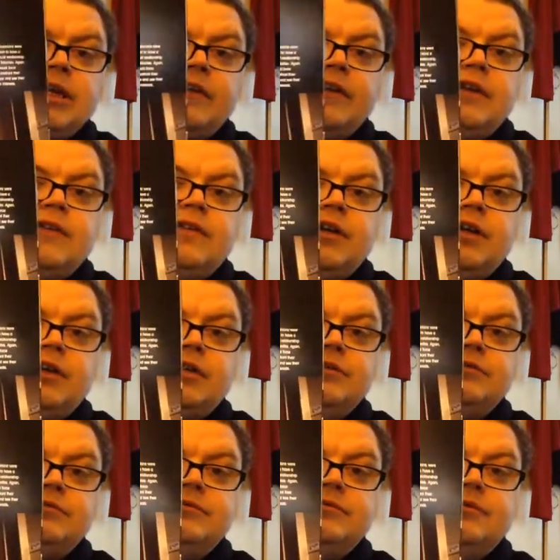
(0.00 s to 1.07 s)
and then you've got
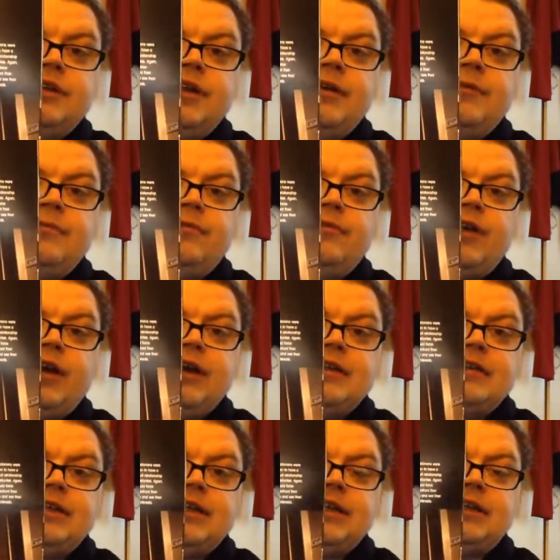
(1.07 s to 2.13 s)
him threatening
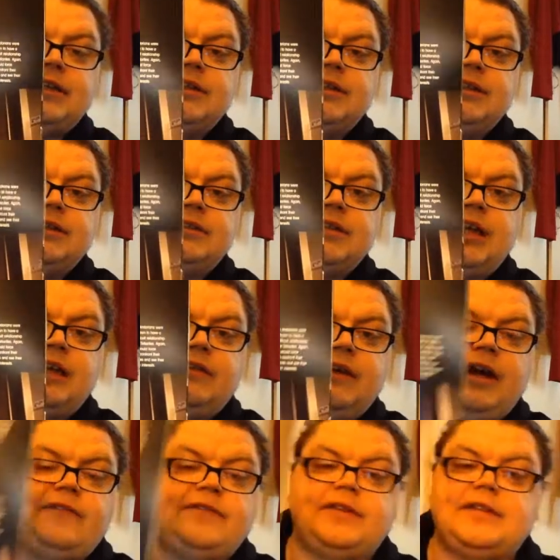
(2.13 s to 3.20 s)
to kill the
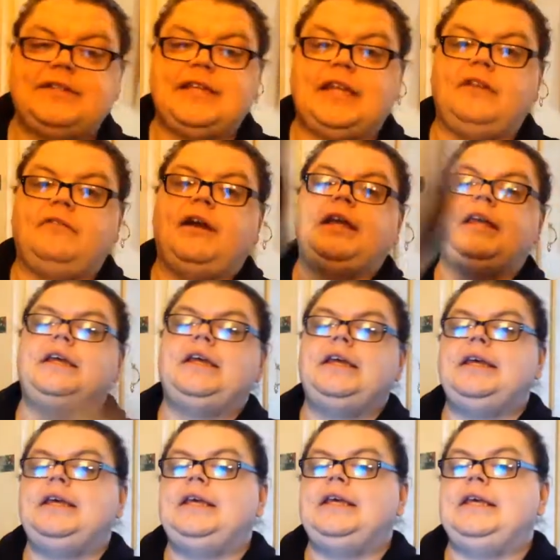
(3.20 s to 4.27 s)
Tellarite after the Tellarite
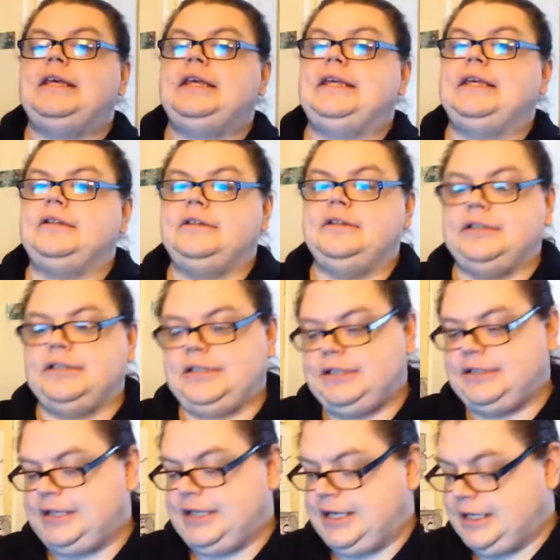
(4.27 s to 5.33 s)
killed
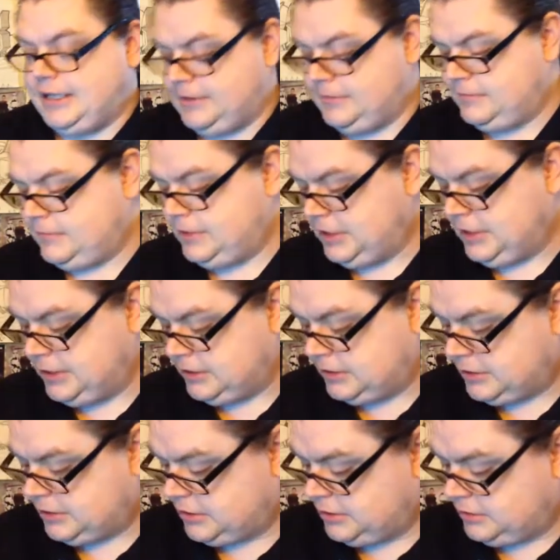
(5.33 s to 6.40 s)

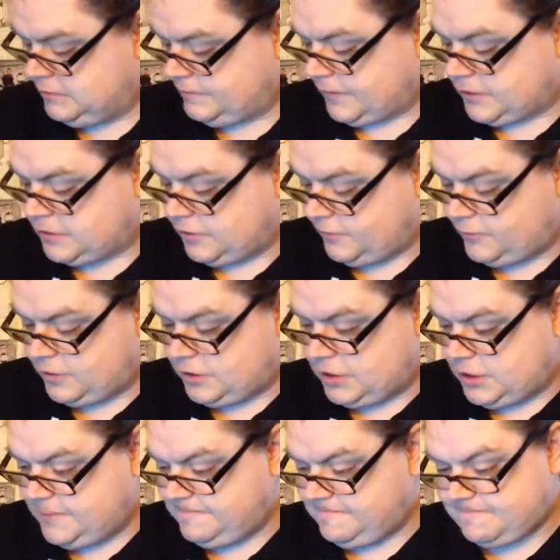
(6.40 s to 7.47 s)
his first
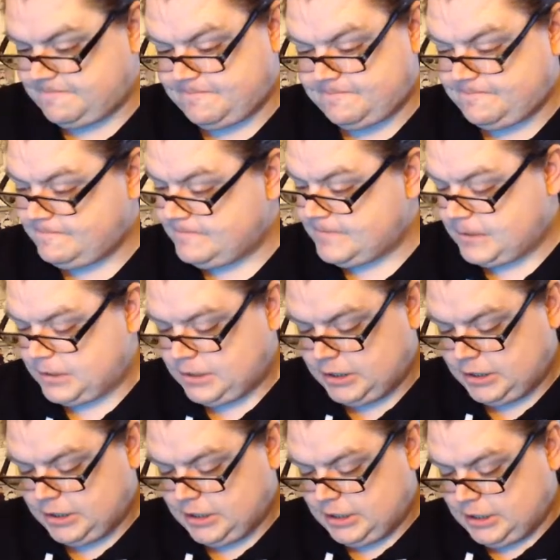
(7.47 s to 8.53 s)
officer.
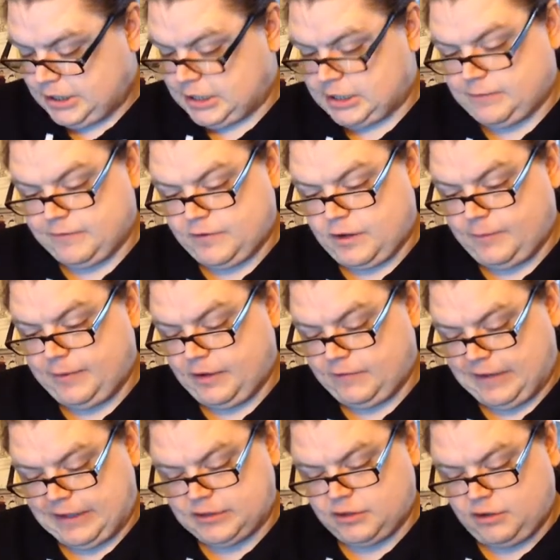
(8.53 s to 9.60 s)
And then we've got a bit
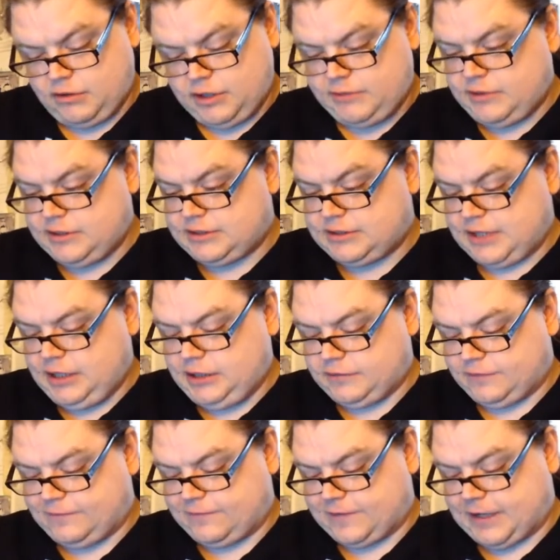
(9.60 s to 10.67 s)
of Andoria
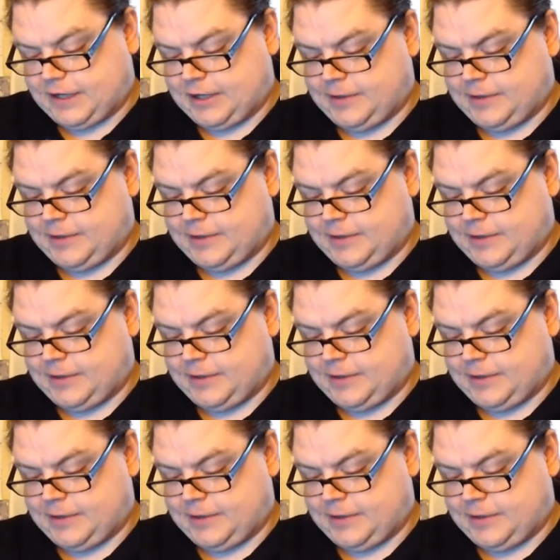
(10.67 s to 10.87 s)
itself,